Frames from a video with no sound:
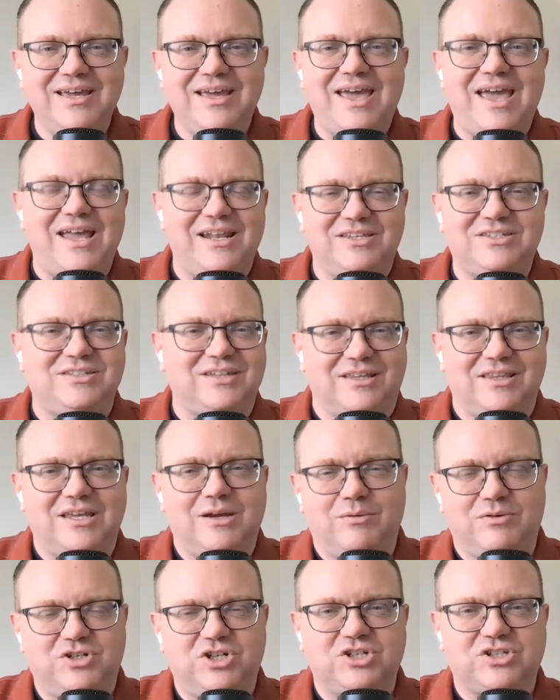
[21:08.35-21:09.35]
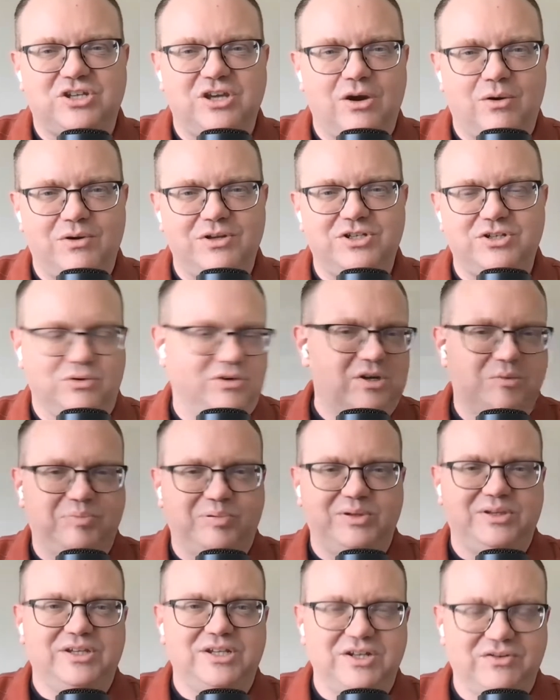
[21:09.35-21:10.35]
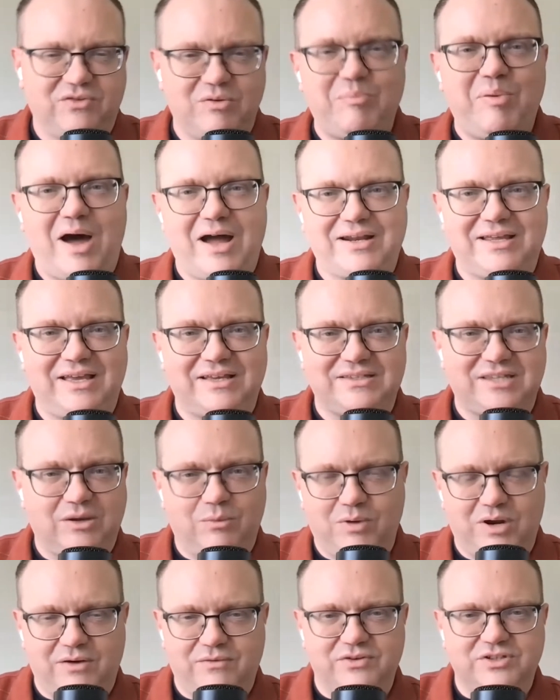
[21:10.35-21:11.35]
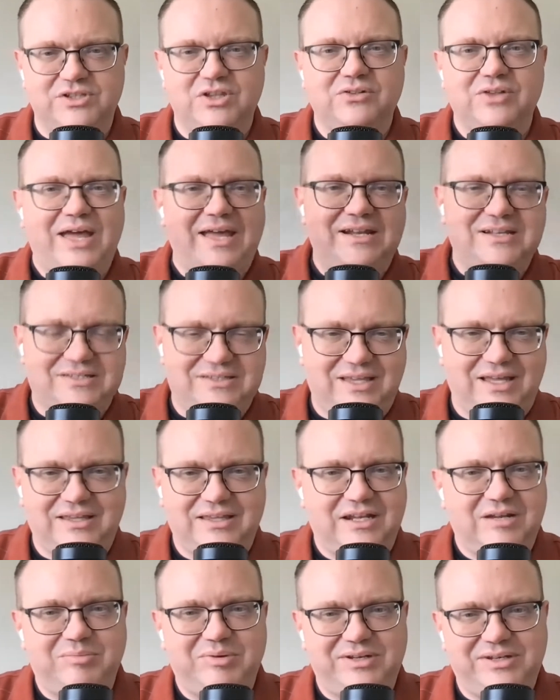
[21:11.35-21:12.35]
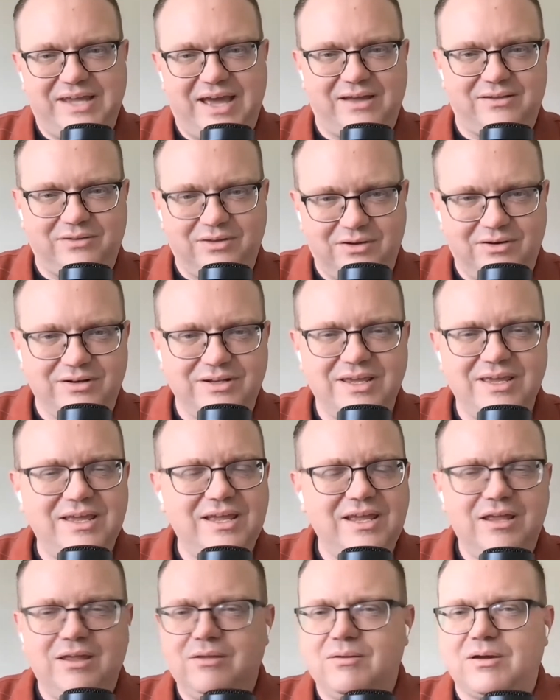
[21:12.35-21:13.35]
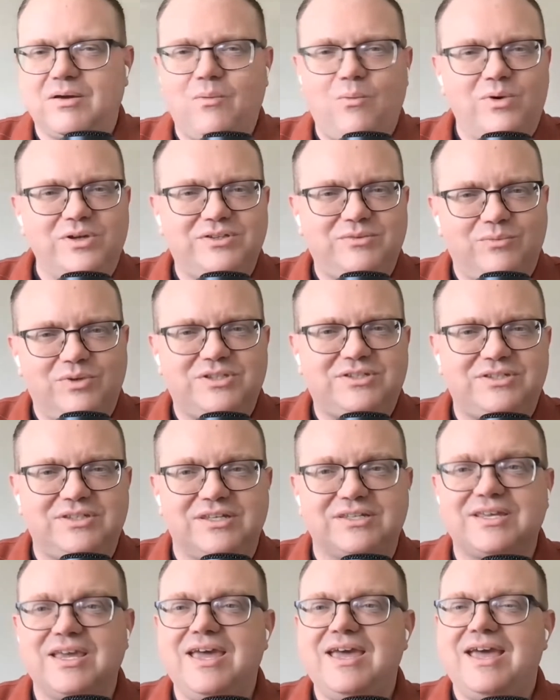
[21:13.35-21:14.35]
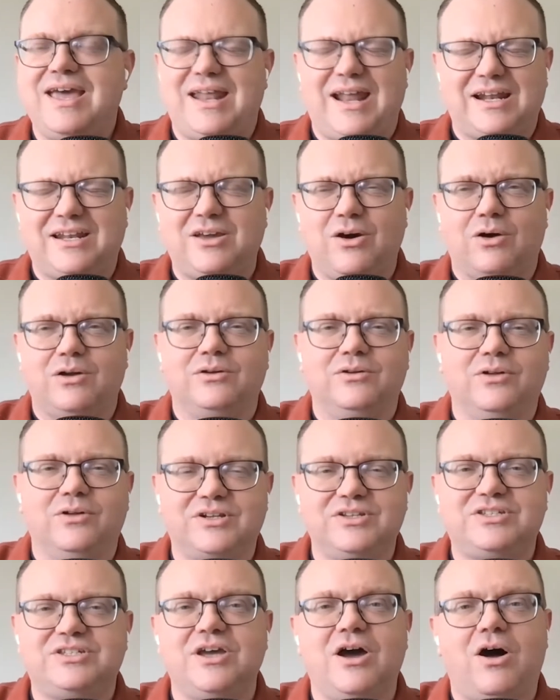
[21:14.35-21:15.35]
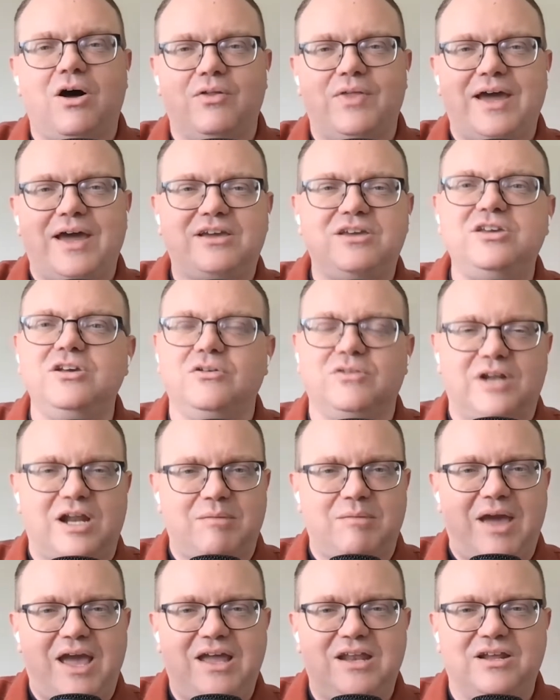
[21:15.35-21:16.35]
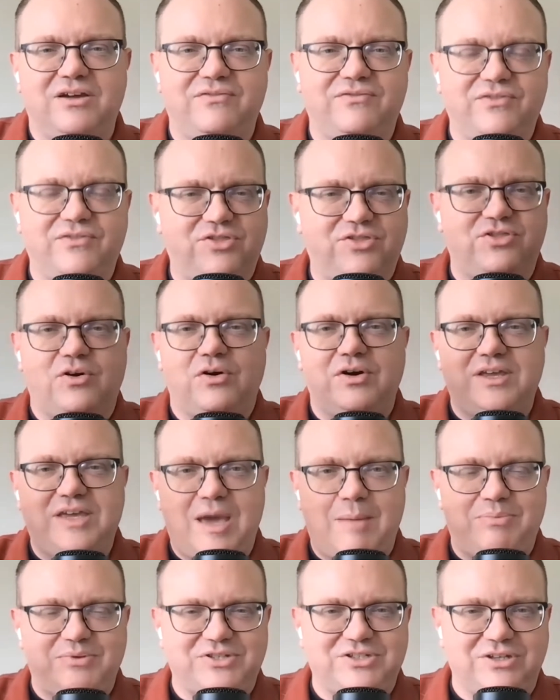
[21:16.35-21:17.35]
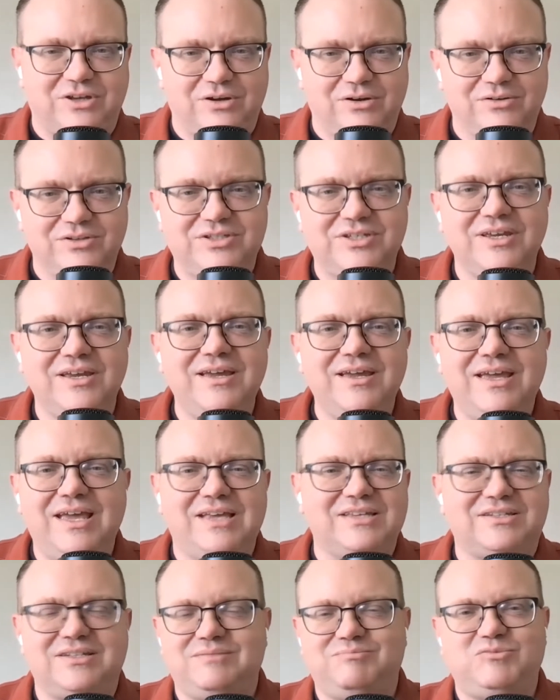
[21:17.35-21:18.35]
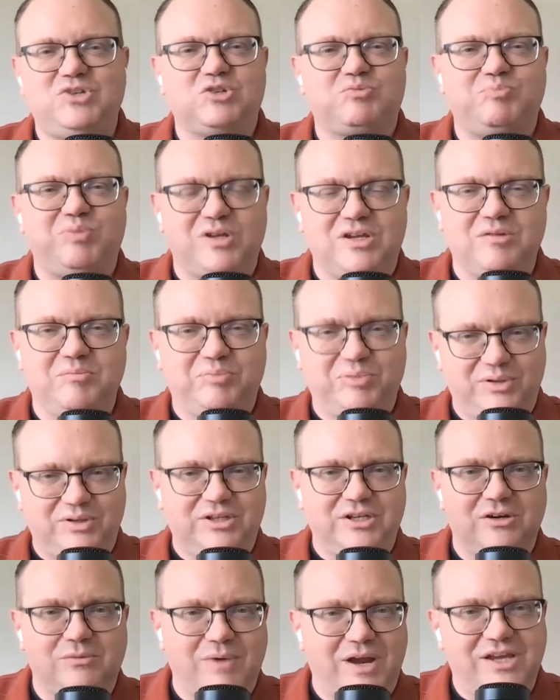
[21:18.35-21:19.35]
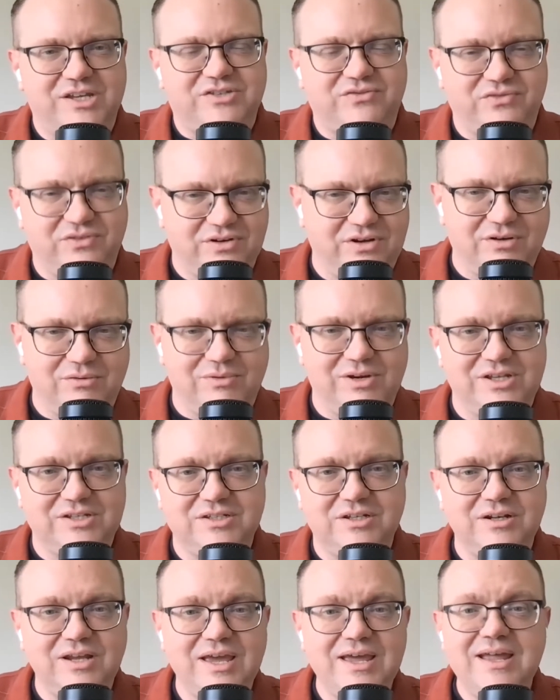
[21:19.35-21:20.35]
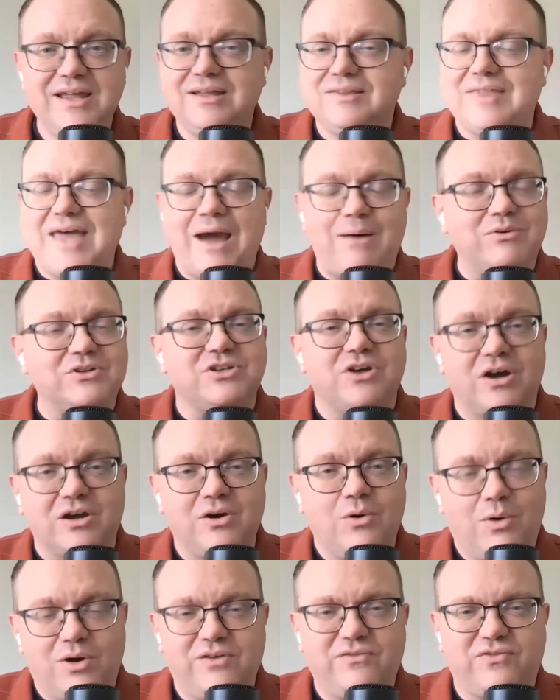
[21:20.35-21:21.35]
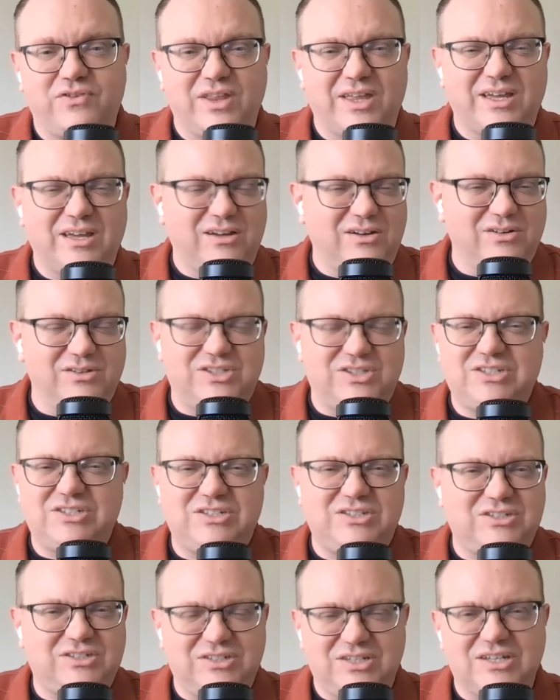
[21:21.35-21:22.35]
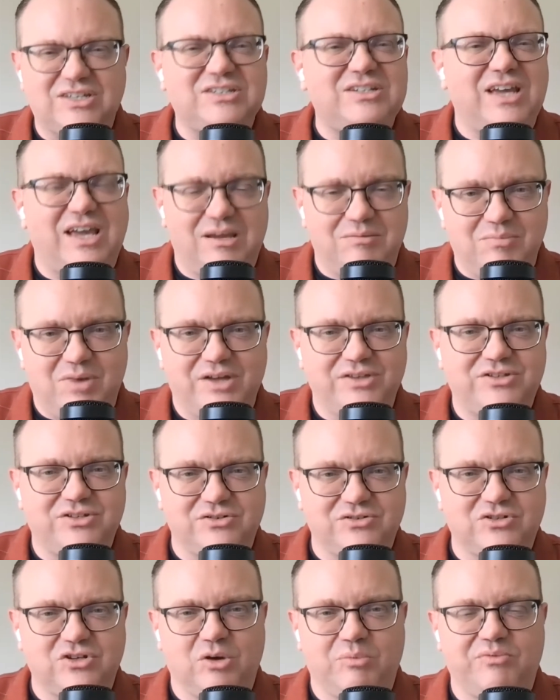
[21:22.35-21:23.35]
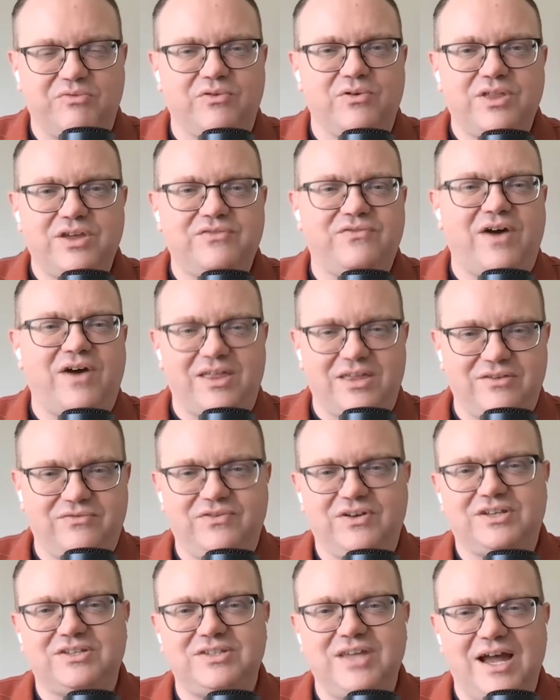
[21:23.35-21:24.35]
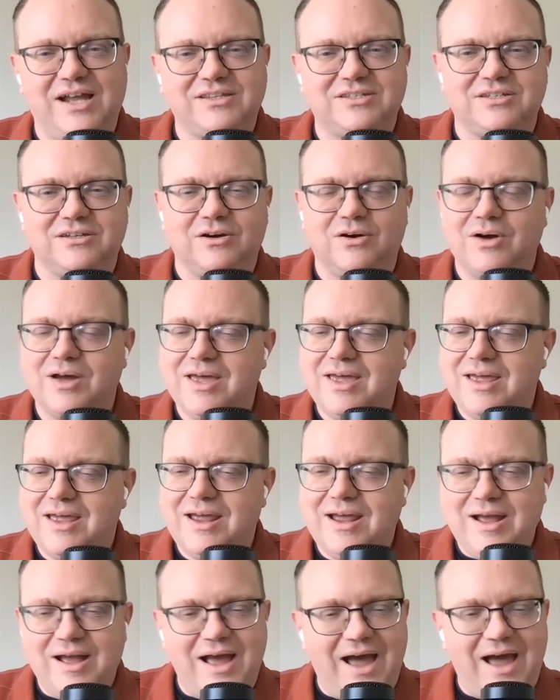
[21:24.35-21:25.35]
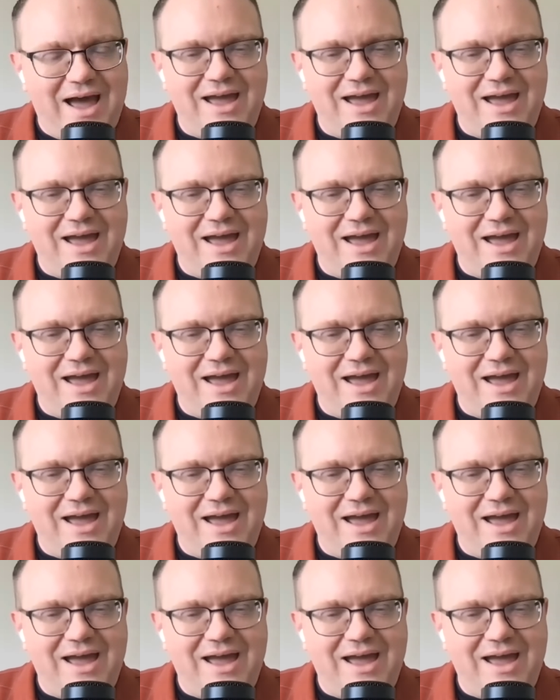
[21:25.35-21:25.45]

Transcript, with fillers: And suddenly it would just go into a completely different podcast, like whatever's the latest thing that had been downloaded like what what's this and i go and look and see oh that cue that i made of 30 episodes has just been completely erased for no reason that mm. was ongoing for like a good six to eight months or so before they finally fixed that so oh.